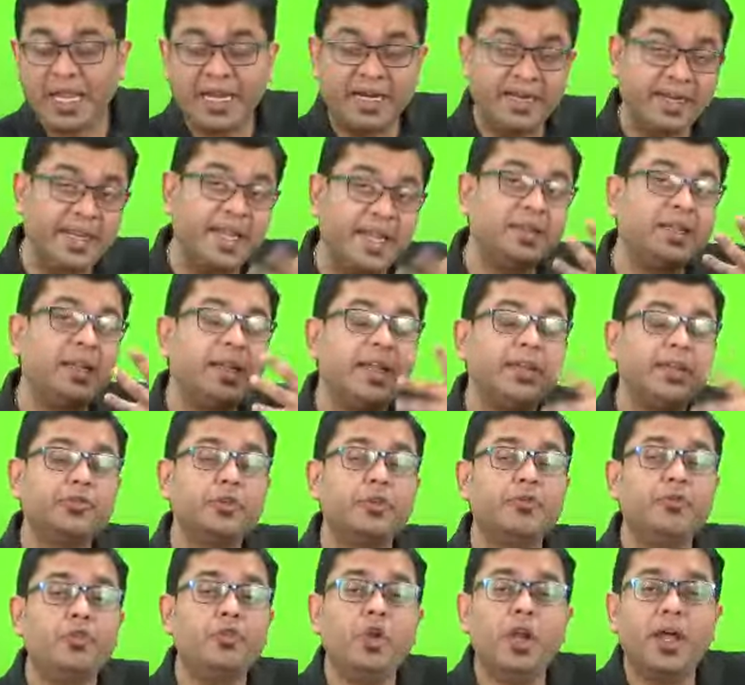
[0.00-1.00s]
Take the case of
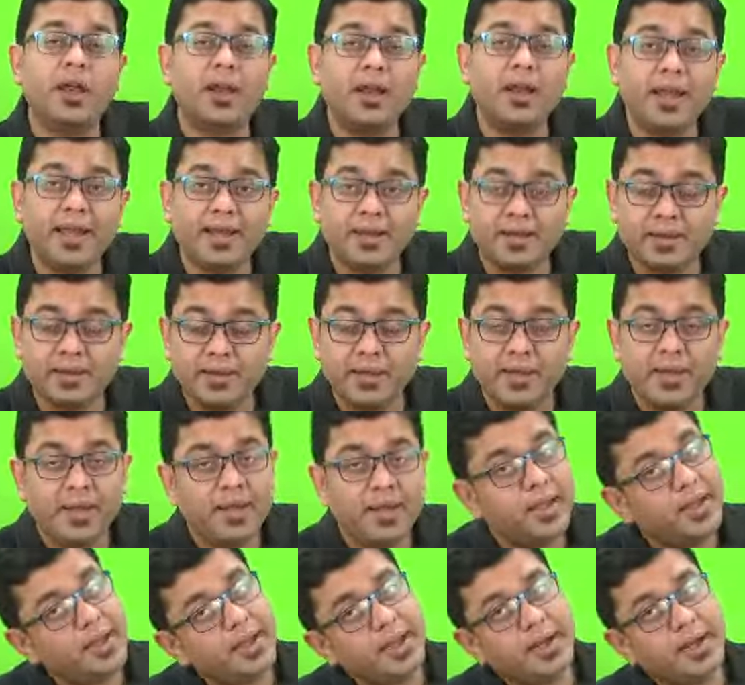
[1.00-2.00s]
Wular Lake.
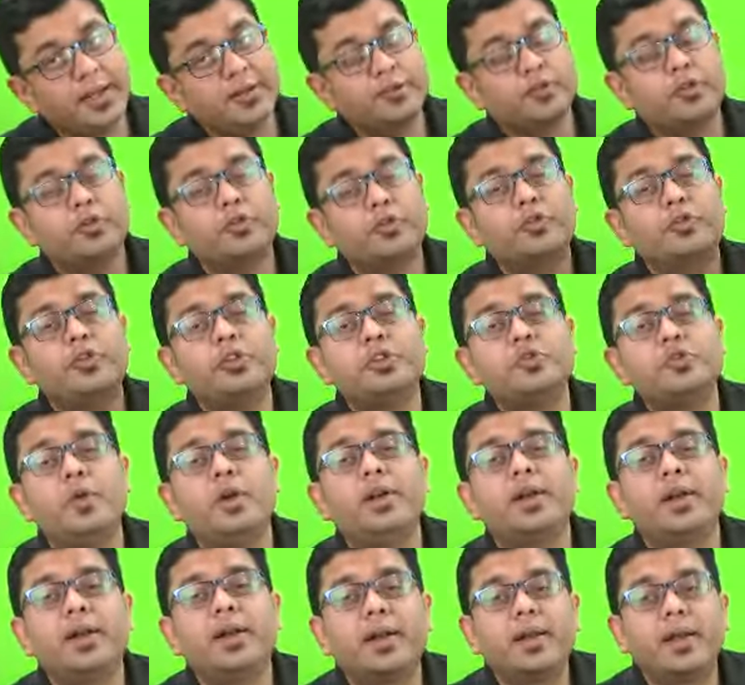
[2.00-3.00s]
It is also
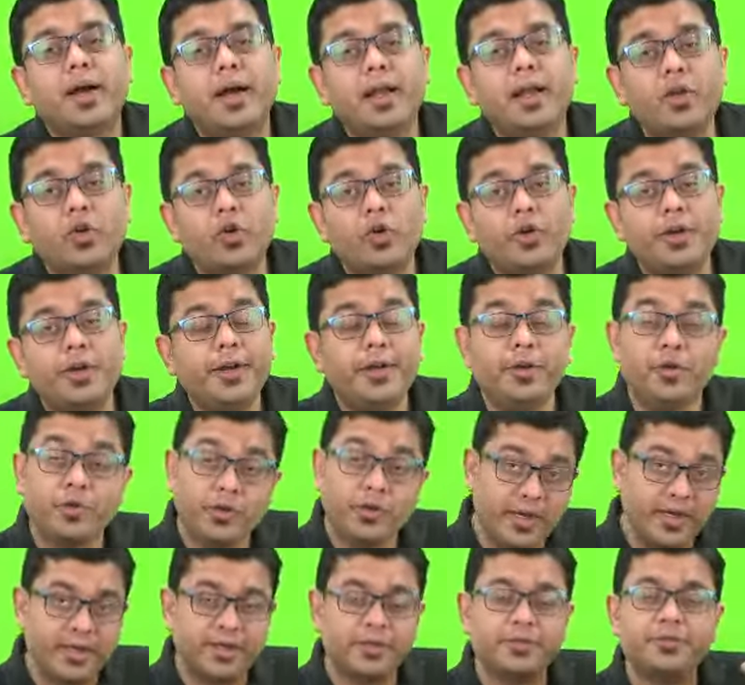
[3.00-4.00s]
situated at higher altitude.
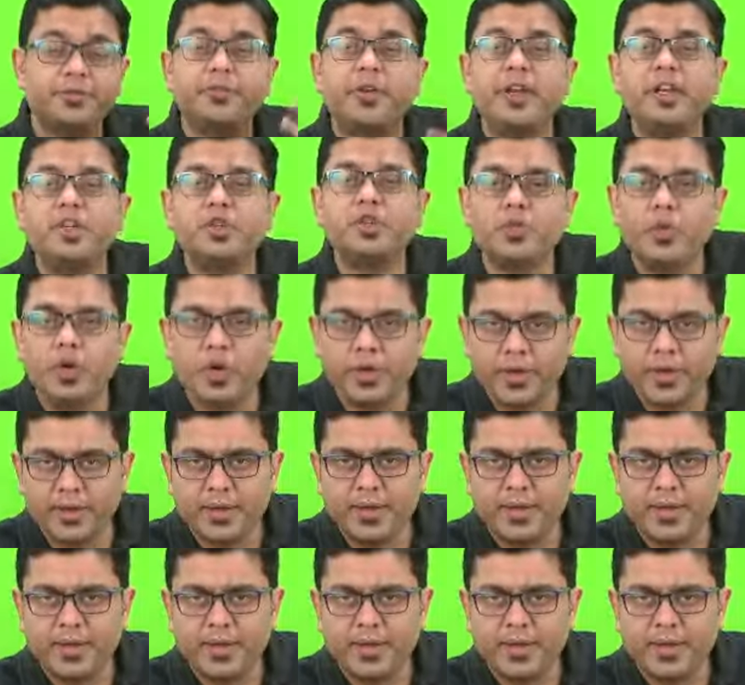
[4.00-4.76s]
It is fresh water.